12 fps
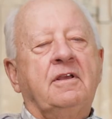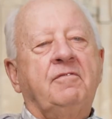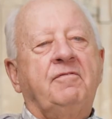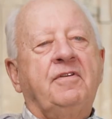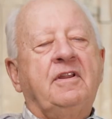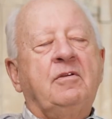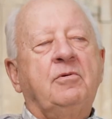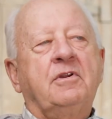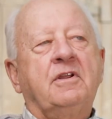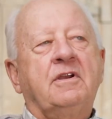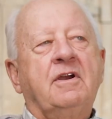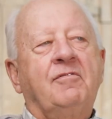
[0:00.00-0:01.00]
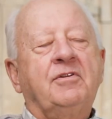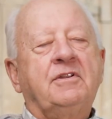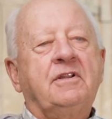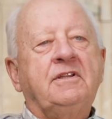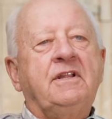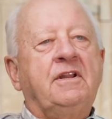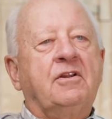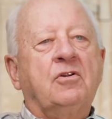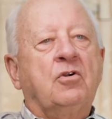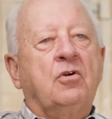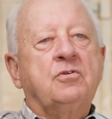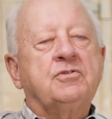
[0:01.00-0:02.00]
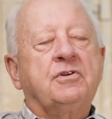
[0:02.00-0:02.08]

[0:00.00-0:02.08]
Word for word: If anyone in Covington needed an oral